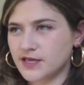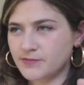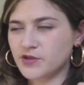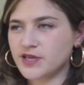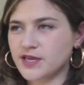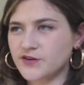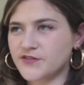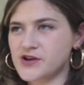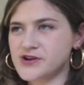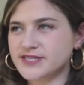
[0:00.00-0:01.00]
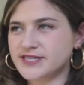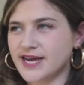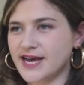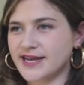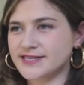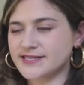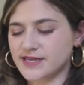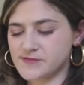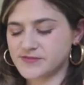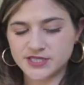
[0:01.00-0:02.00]
Keep looking at your phones,
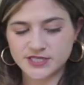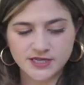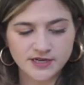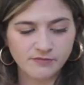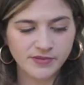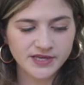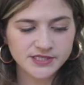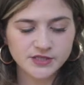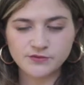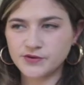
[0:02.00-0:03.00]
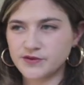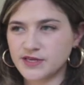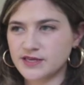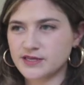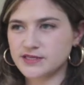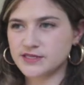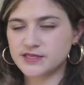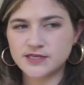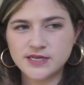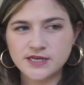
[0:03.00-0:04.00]
guys. I'm just going to bust through
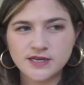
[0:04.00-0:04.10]
these.